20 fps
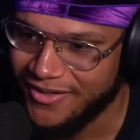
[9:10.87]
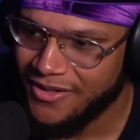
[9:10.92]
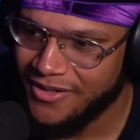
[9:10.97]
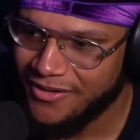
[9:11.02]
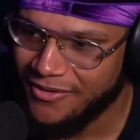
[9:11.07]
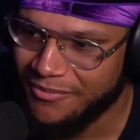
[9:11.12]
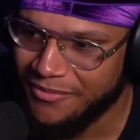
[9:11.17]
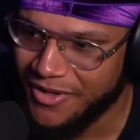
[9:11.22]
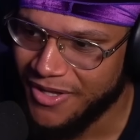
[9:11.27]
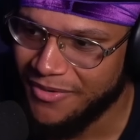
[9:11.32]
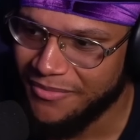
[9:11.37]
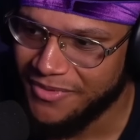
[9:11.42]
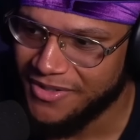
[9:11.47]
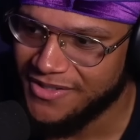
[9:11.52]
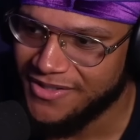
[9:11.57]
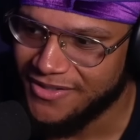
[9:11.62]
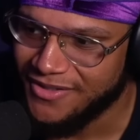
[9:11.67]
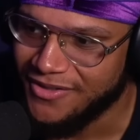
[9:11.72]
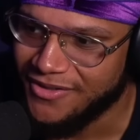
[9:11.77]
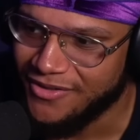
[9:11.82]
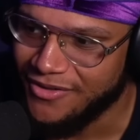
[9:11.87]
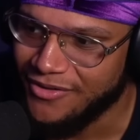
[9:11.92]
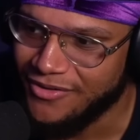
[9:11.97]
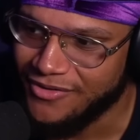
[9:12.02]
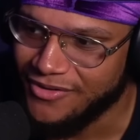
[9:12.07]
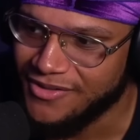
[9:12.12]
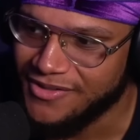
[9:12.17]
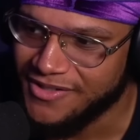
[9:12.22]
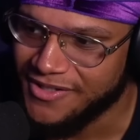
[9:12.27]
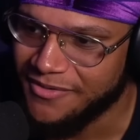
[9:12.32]
Commandments of the
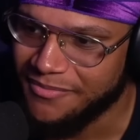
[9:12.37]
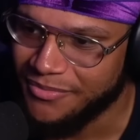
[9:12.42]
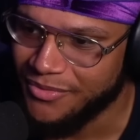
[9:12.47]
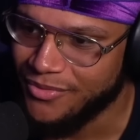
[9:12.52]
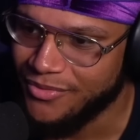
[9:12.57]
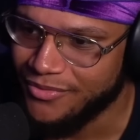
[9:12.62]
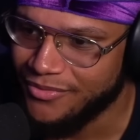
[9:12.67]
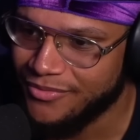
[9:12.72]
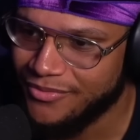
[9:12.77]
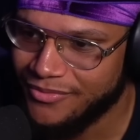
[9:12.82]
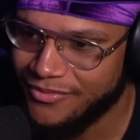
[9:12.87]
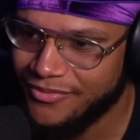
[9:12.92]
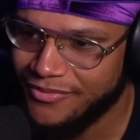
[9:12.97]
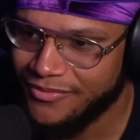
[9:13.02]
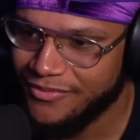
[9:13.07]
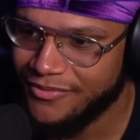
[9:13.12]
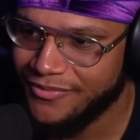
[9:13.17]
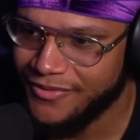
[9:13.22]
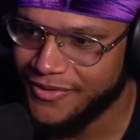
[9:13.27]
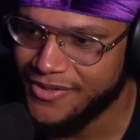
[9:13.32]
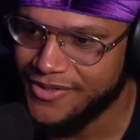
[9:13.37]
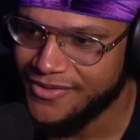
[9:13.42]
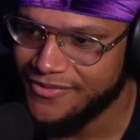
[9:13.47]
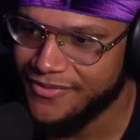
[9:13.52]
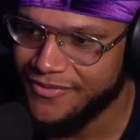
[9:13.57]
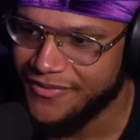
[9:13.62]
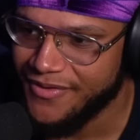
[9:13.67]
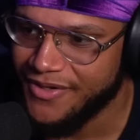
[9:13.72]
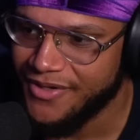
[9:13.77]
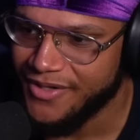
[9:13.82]
Cardinal Temple. First
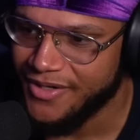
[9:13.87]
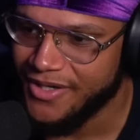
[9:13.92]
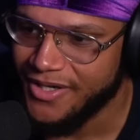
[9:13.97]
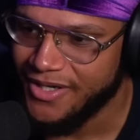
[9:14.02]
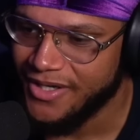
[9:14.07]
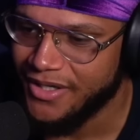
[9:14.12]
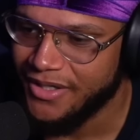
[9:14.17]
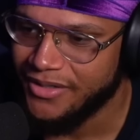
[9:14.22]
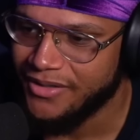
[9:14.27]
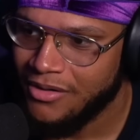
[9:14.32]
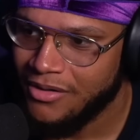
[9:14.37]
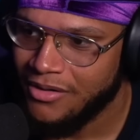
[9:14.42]
Revere God.